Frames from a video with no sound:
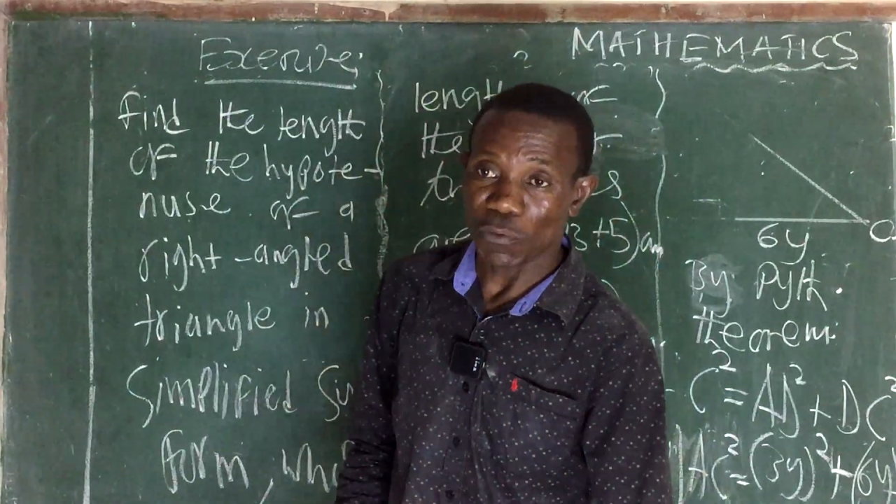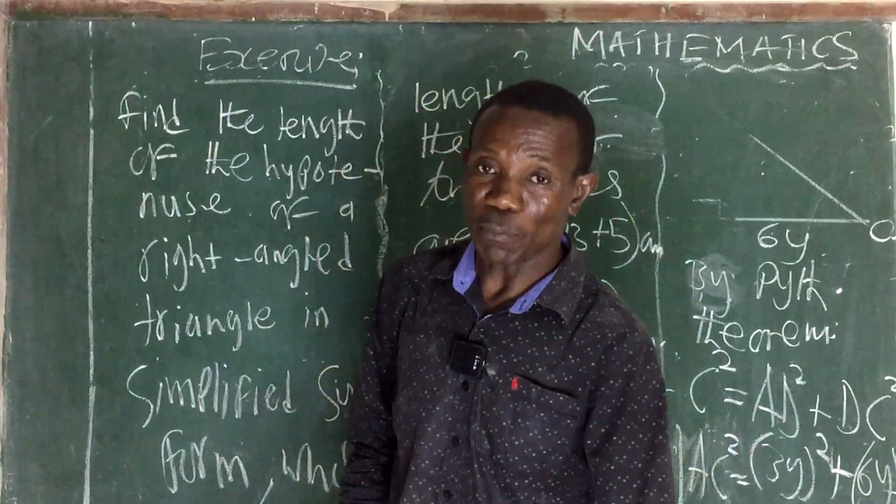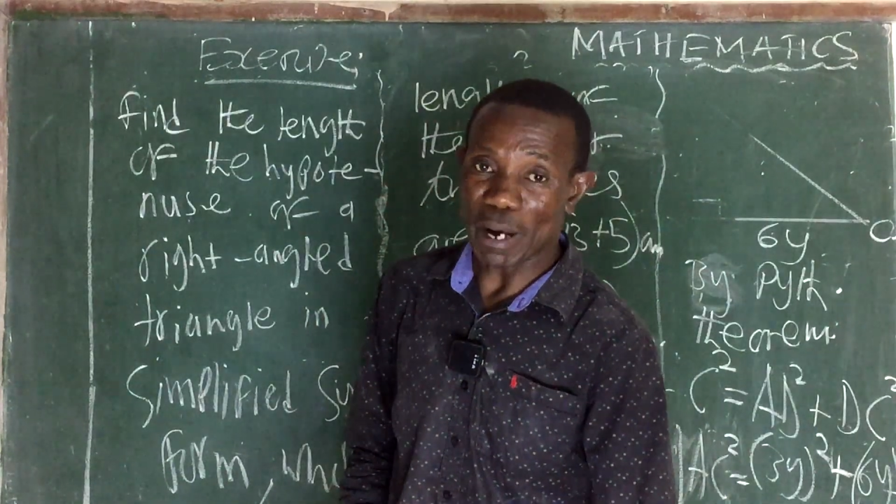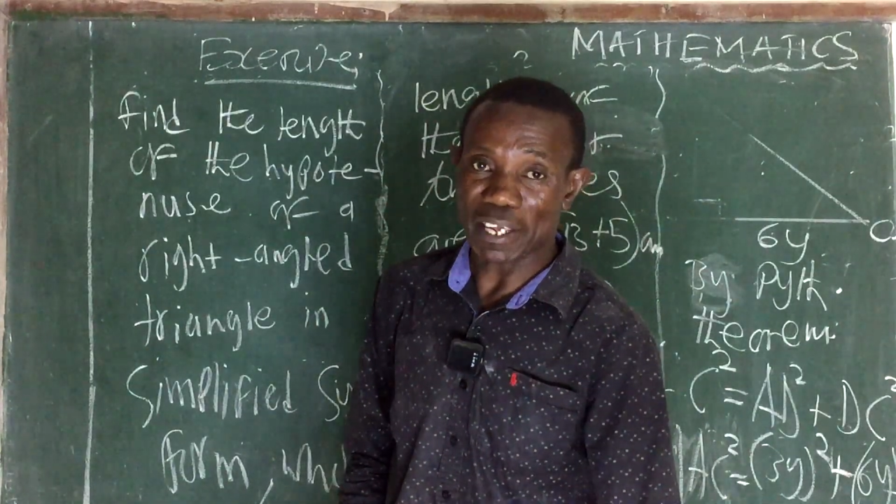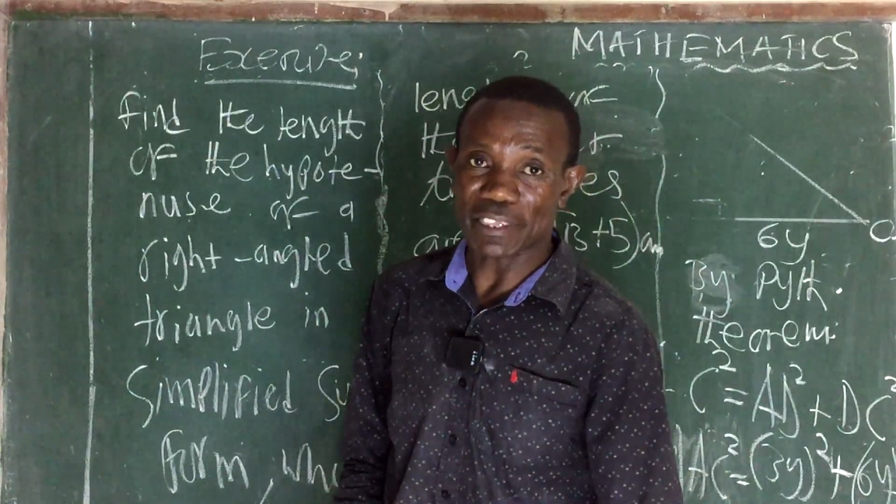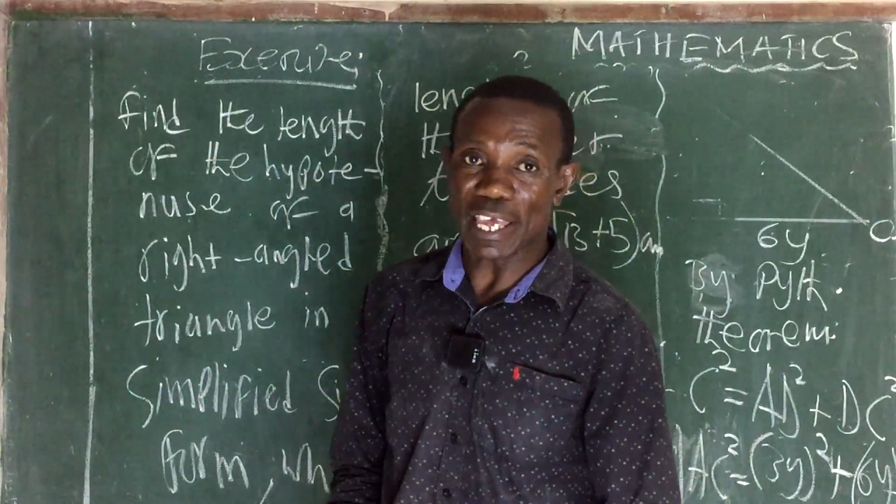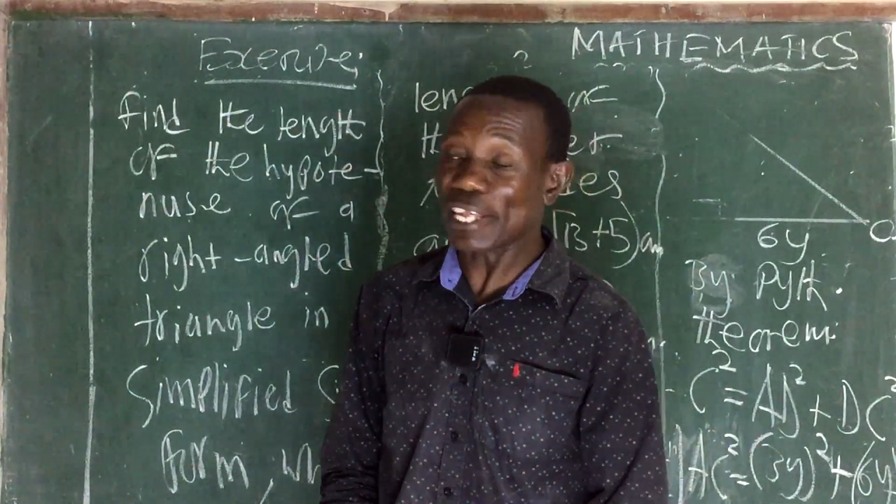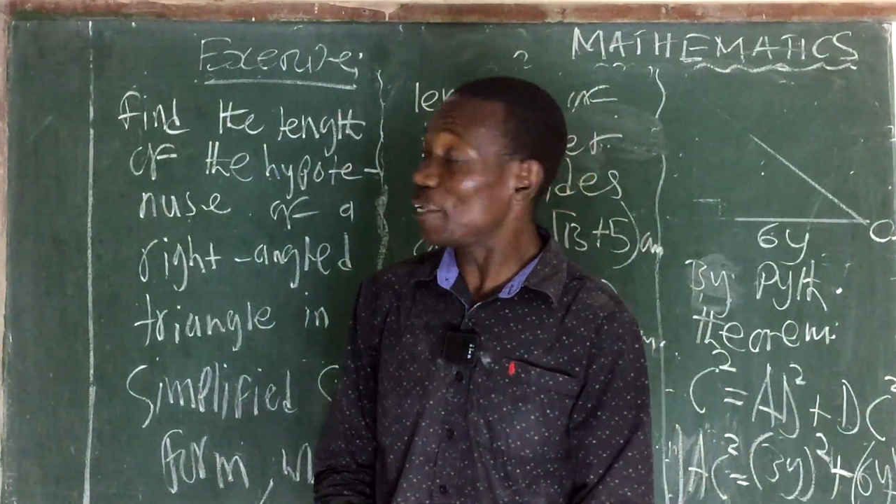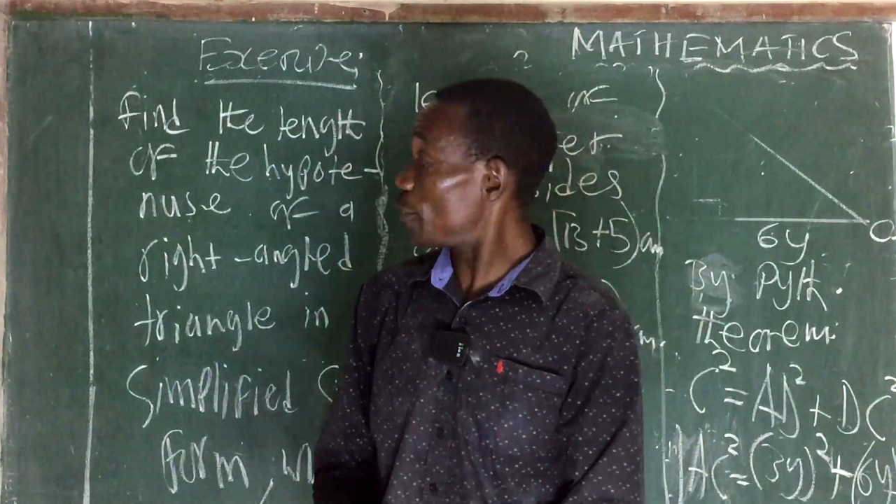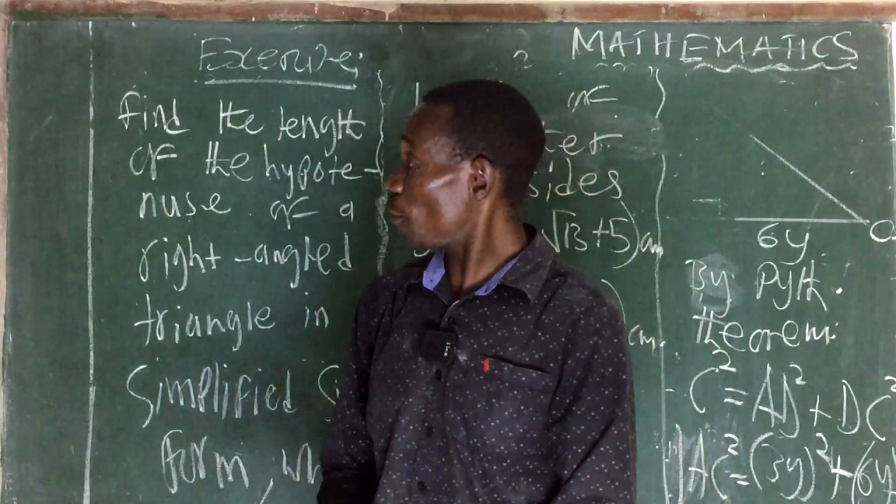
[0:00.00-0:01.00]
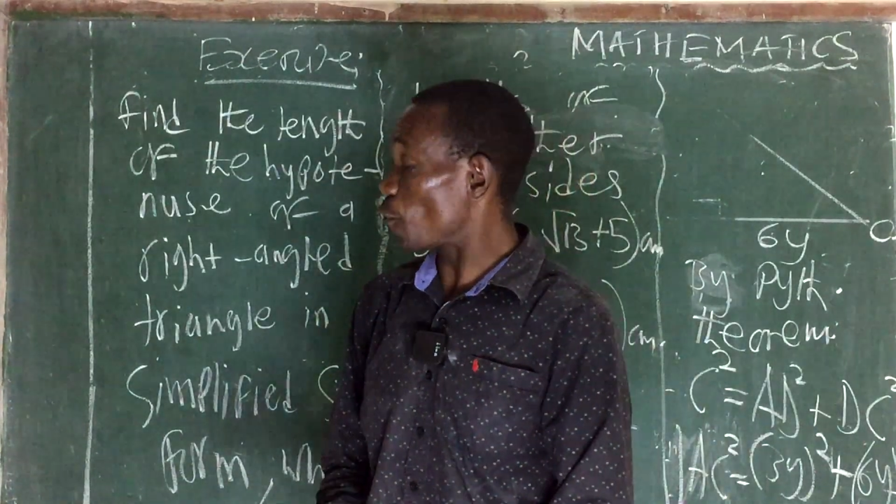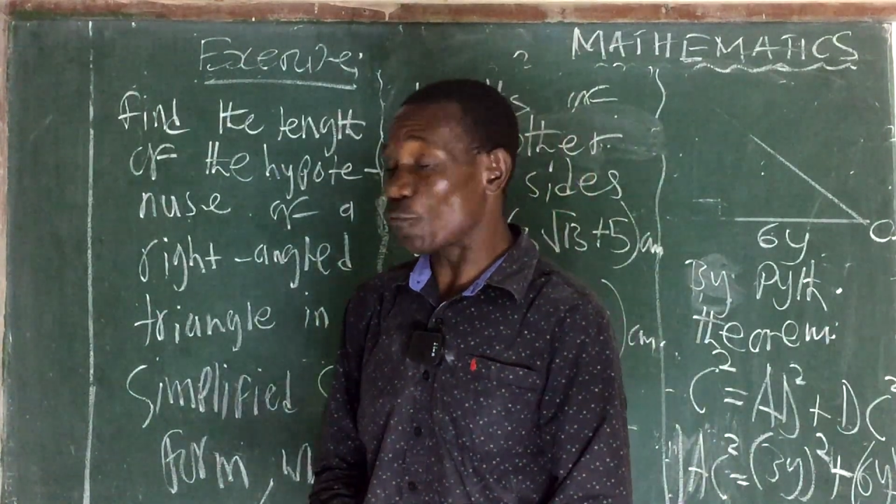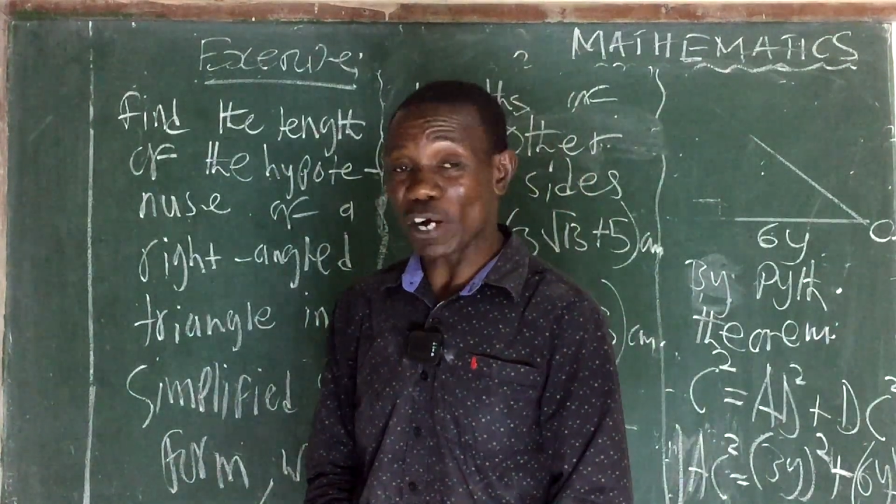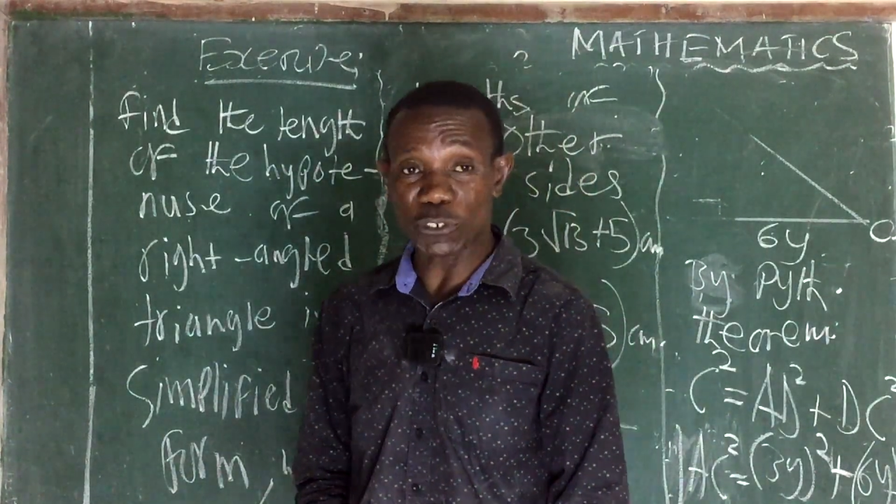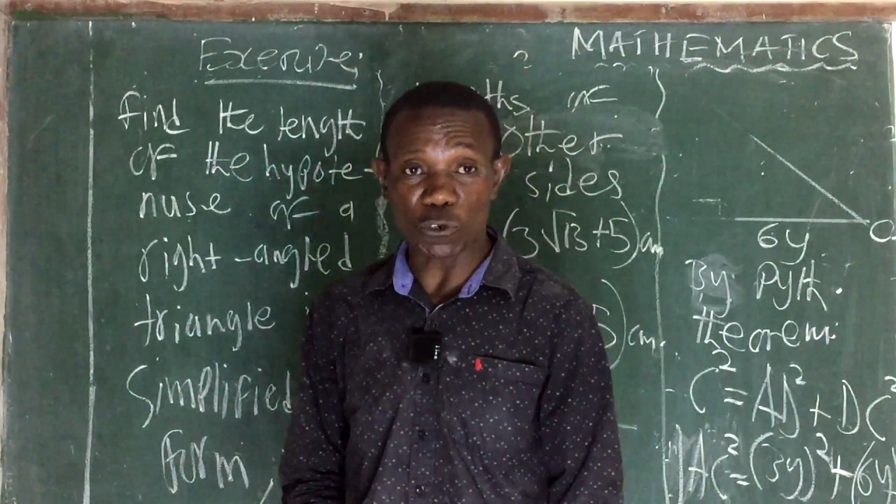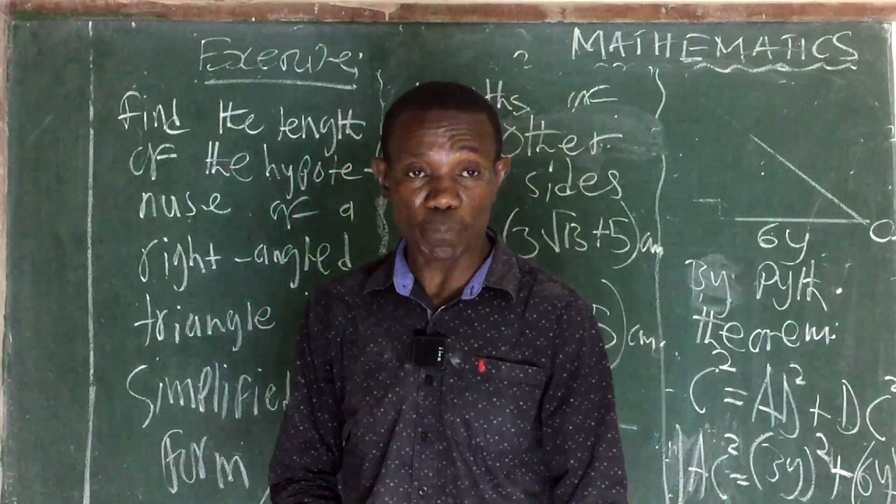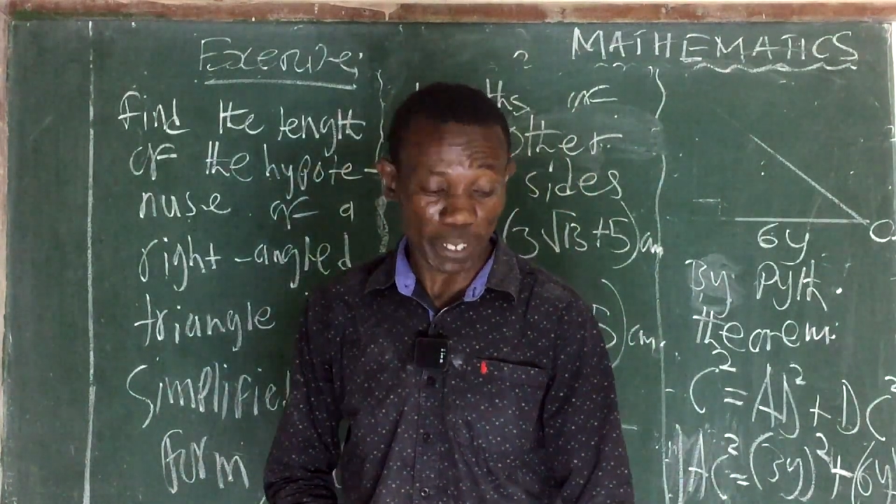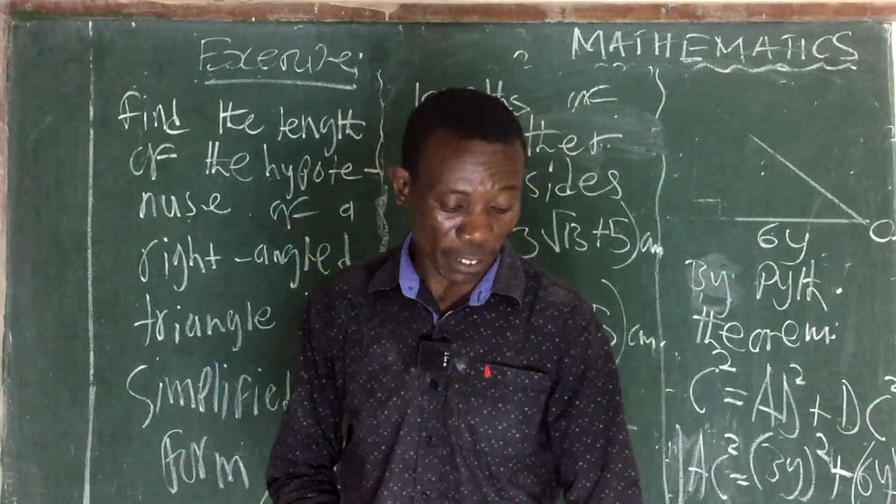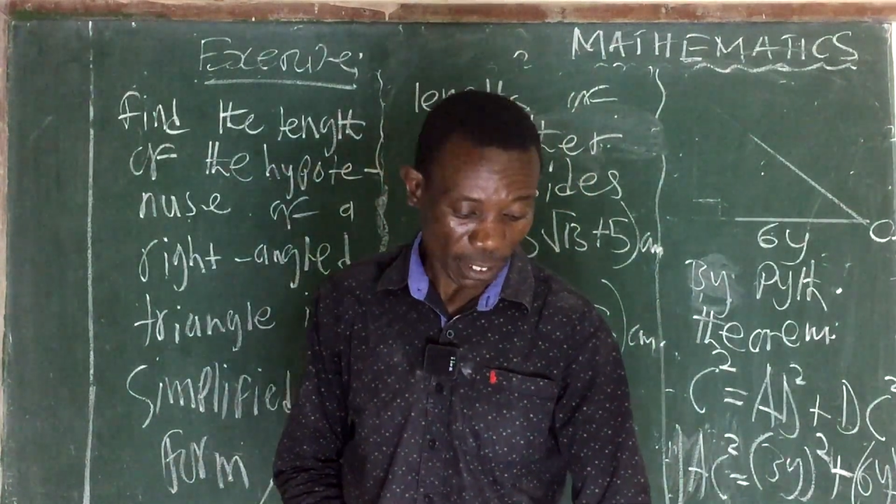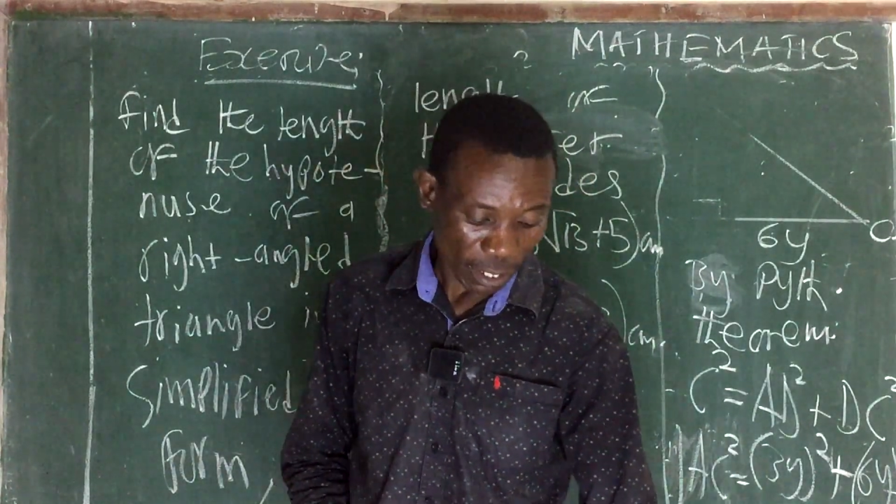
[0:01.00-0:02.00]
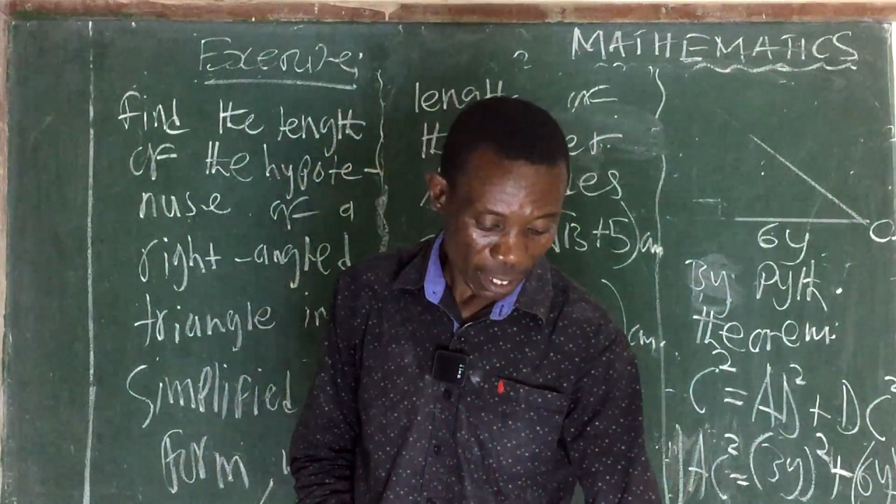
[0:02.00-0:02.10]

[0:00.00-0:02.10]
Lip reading: we mark the end of our topic.